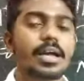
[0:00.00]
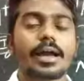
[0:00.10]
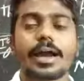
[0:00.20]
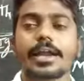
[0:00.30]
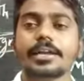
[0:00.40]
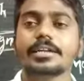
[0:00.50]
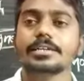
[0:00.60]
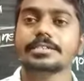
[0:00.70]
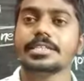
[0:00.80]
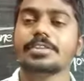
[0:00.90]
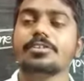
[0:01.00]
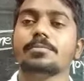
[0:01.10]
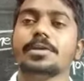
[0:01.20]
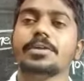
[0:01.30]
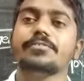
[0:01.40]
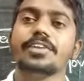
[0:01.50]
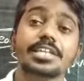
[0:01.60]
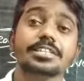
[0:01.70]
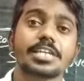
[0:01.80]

and there will be various